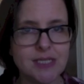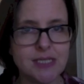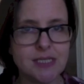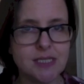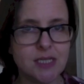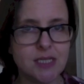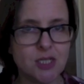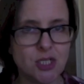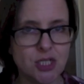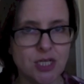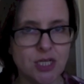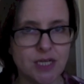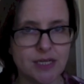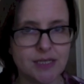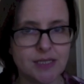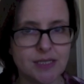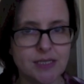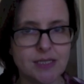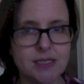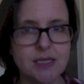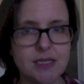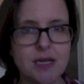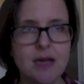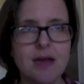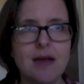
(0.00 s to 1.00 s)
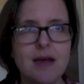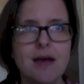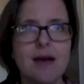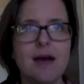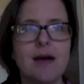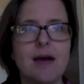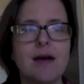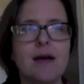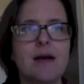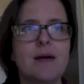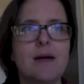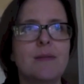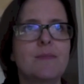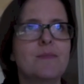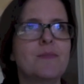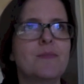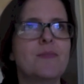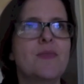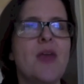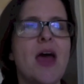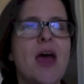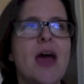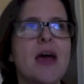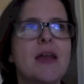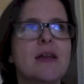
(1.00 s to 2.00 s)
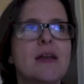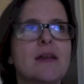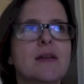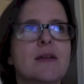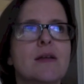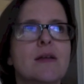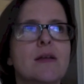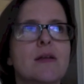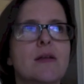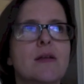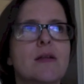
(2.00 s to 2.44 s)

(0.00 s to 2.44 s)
decisions um, that